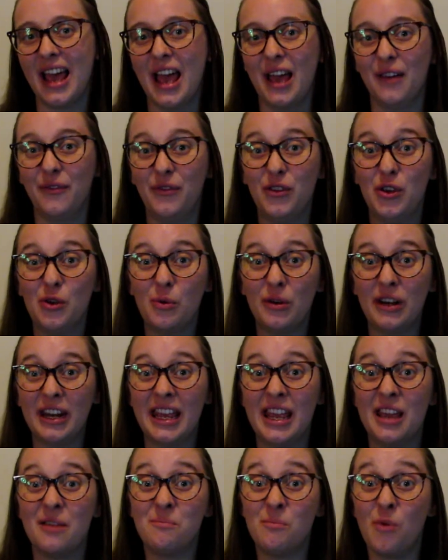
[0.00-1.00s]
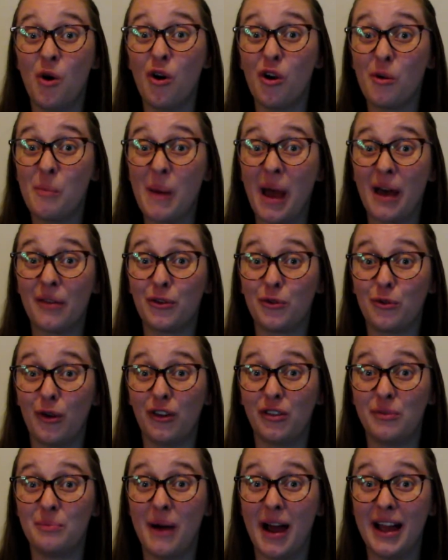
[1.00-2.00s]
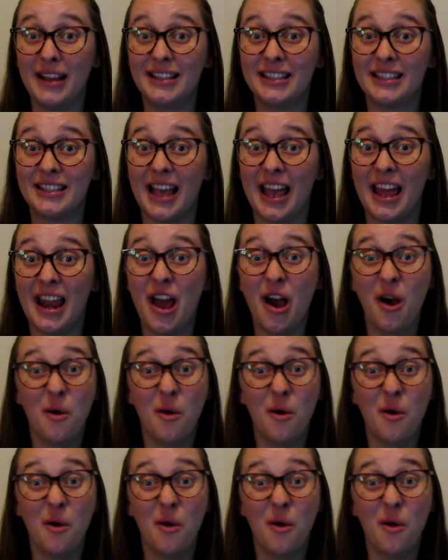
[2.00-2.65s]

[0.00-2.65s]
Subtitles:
If you want to hear more about the growth mindset,